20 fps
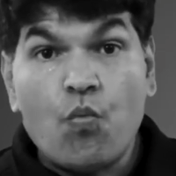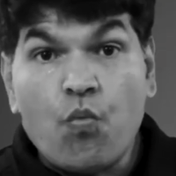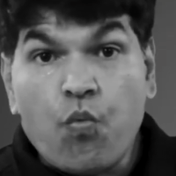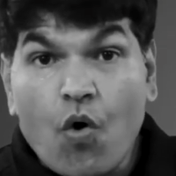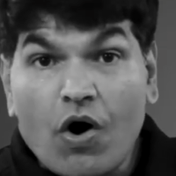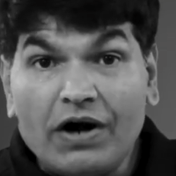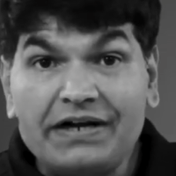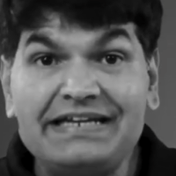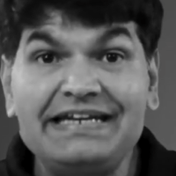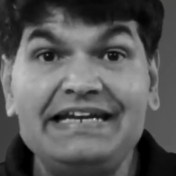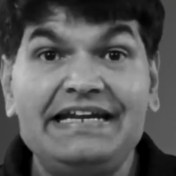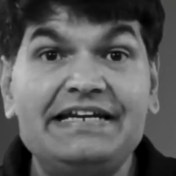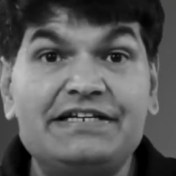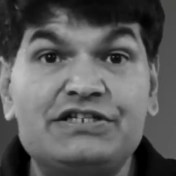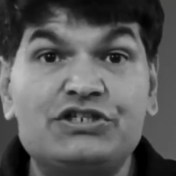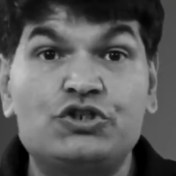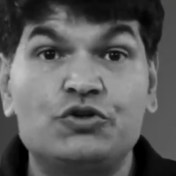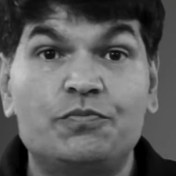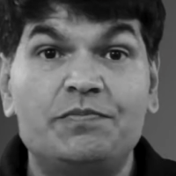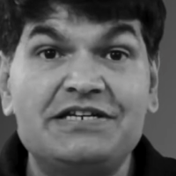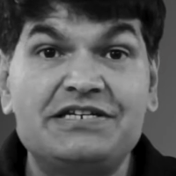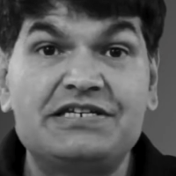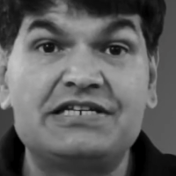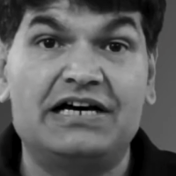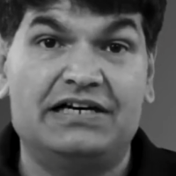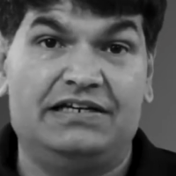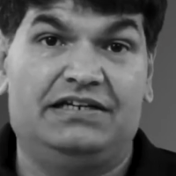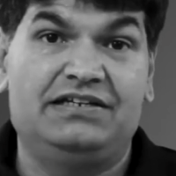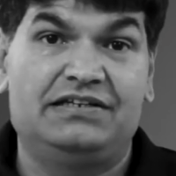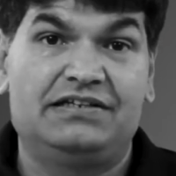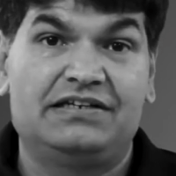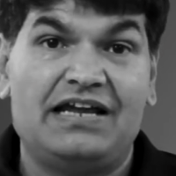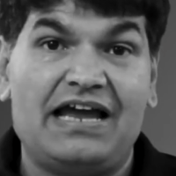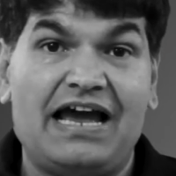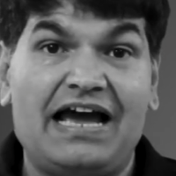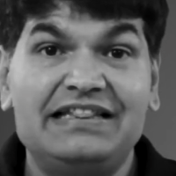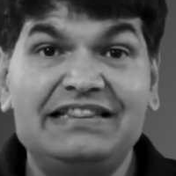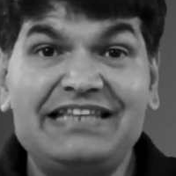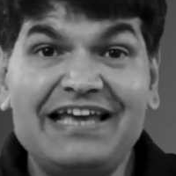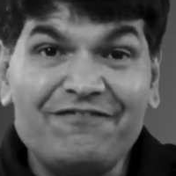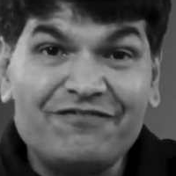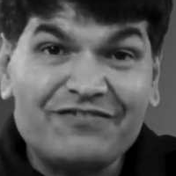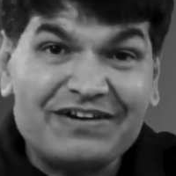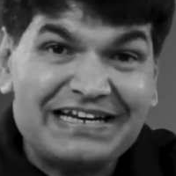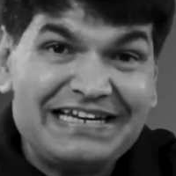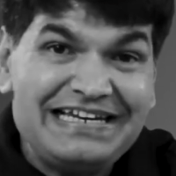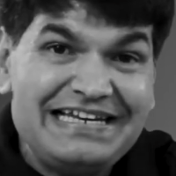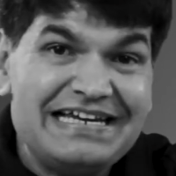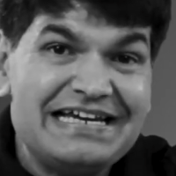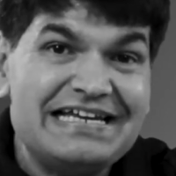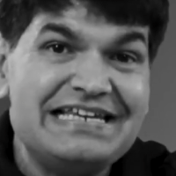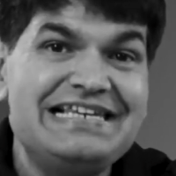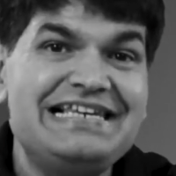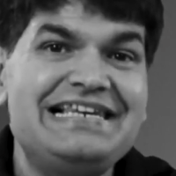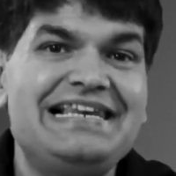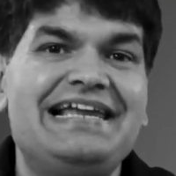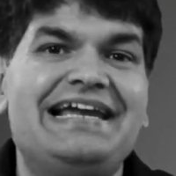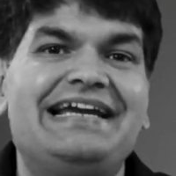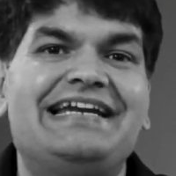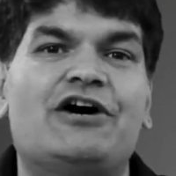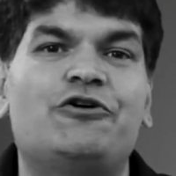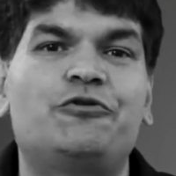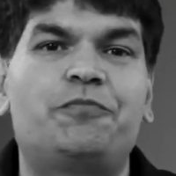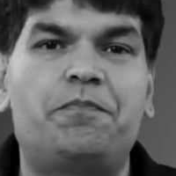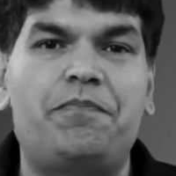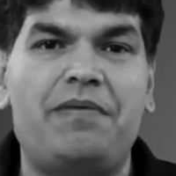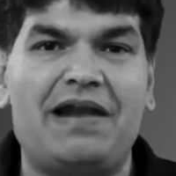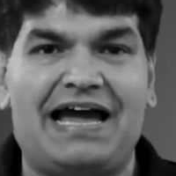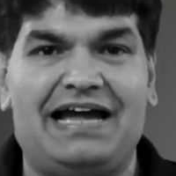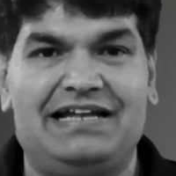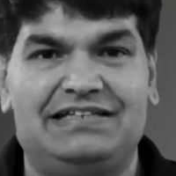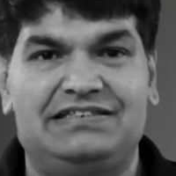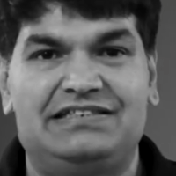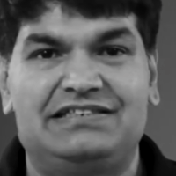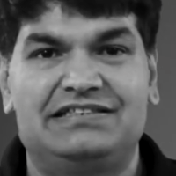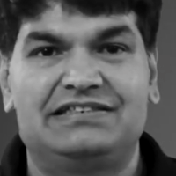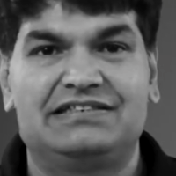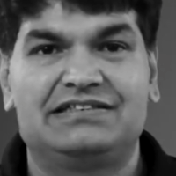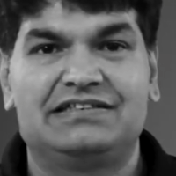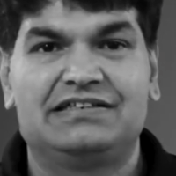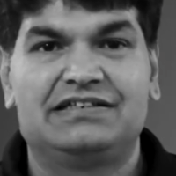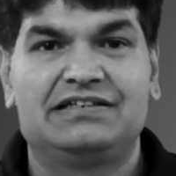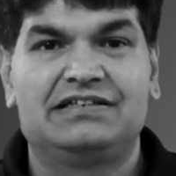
what needs to be done and they've clearly laid out plans.